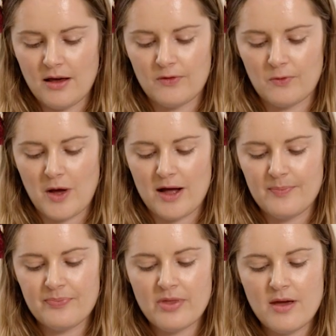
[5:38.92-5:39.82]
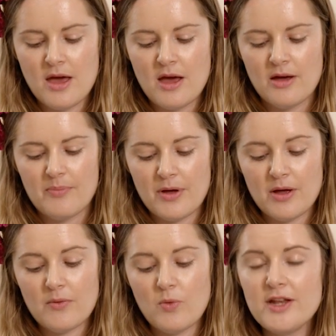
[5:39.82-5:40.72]
as well.
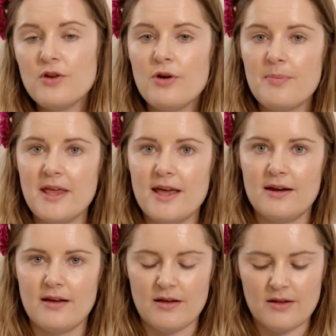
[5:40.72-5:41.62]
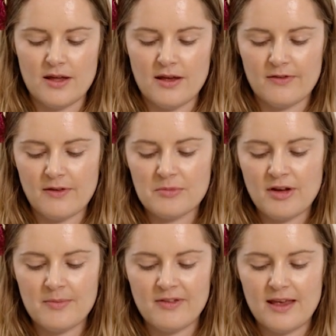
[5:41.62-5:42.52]
But when you're a beginner, it's
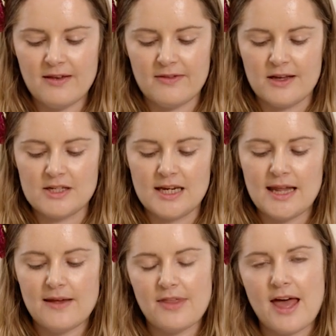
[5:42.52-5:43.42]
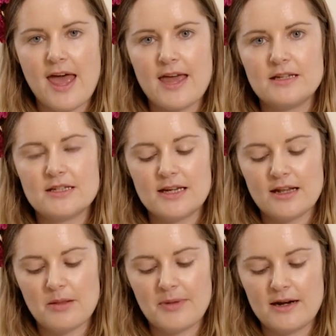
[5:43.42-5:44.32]
sometimes easier to leave that end a
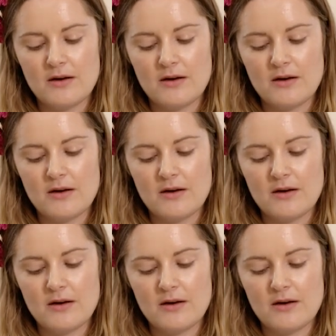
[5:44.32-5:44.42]
little bit